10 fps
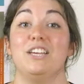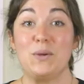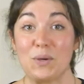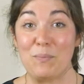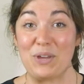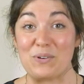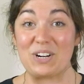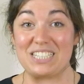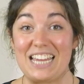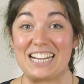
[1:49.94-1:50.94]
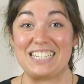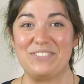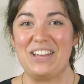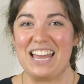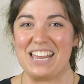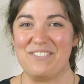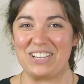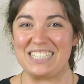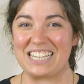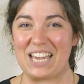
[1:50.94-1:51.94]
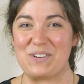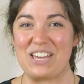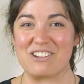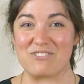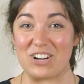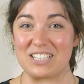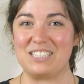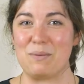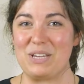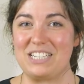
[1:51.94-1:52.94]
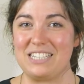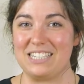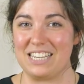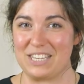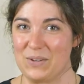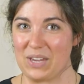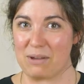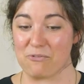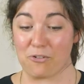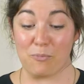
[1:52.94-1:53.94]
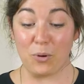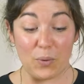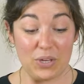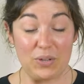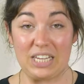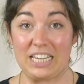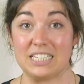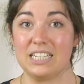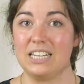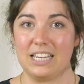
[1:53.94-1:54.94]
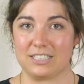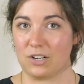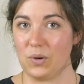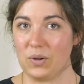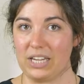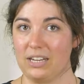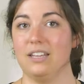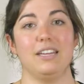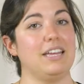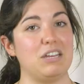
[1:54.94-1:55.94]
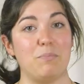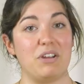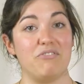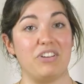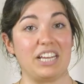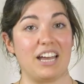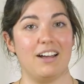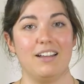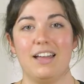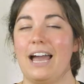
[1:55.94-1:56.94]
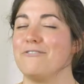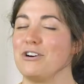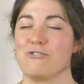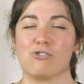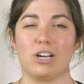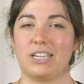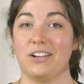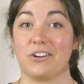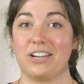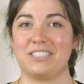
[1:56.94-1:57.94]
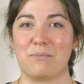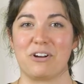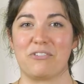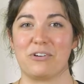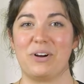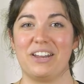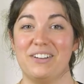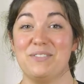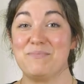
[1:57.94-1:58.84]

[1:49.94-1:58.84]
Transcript: You can be a rock detective and investigate where the rocks in the beaches near you came from. All you need is a coin and a bit of vinegar. Have a rocking great summer, everyone.